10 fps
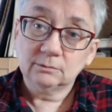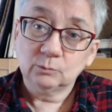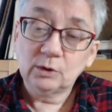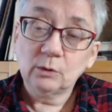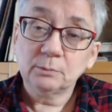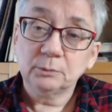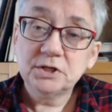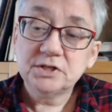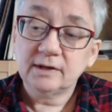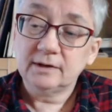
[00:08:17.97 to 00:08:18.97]
We don't
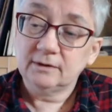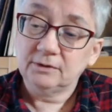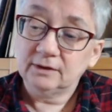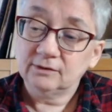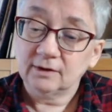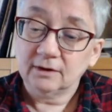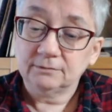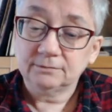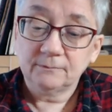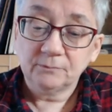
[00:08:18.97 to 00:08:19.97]
appreciate things
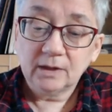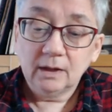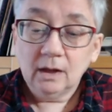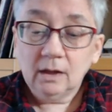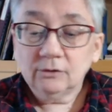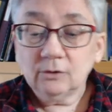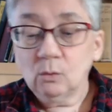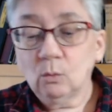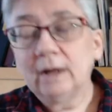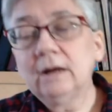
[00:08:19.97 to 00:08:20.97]
enough. So
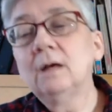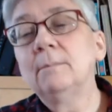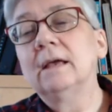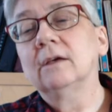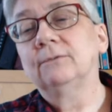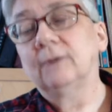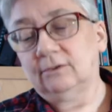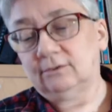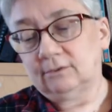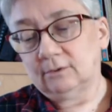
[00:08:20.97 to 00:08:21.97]
why did I make a
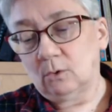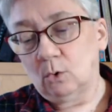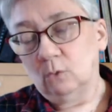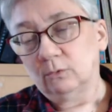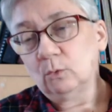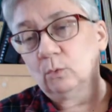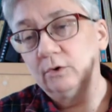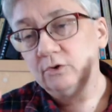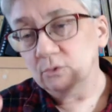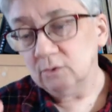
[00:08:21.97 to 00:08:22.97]
fuss over the
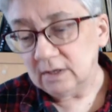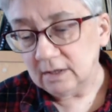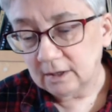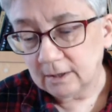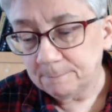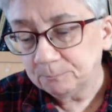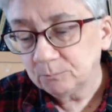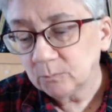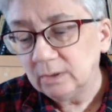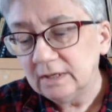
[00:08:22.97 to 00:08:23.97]
word unique?
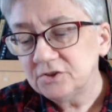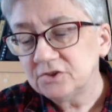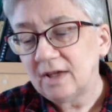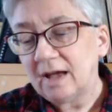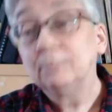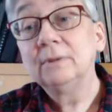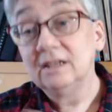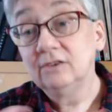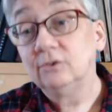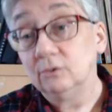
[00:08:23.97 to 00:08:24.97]
Each stamp
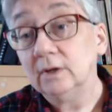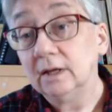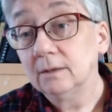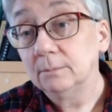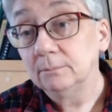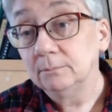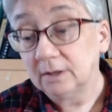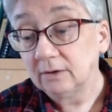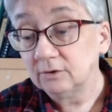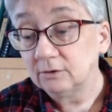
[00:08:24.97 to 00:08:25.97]
is unique
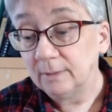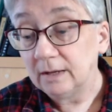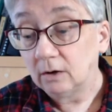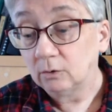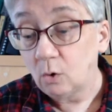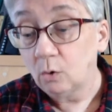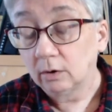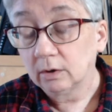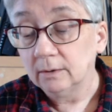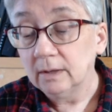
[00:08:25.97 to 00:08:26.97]
because it's made on
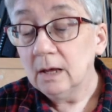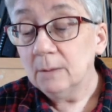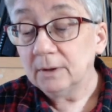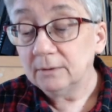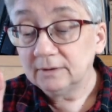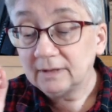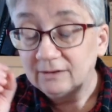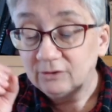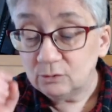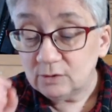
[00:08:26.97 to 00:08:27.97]
cork, but
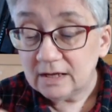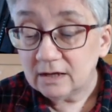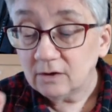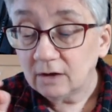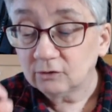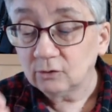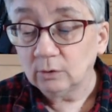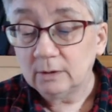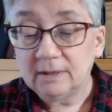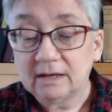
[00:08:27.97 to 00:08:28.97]
it's unique not
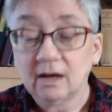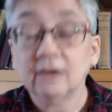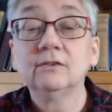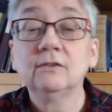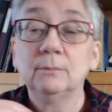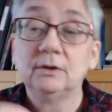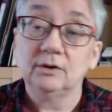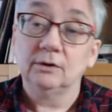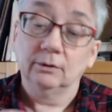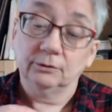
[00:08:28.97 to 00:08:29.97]
solely because of the
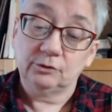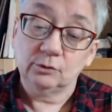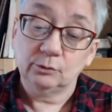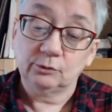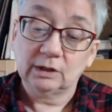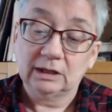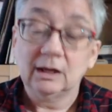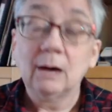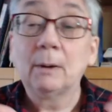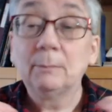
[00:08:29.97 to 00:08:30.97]
materials used,
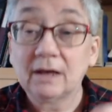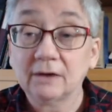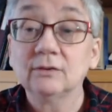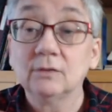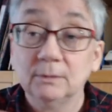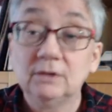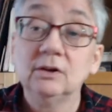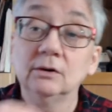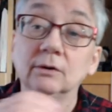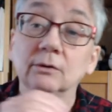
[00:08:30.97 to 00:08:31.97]
but because of the
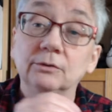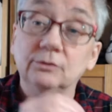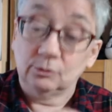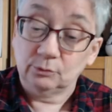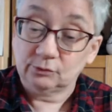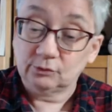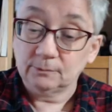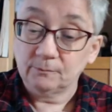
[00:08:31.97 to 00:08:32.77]
materials used.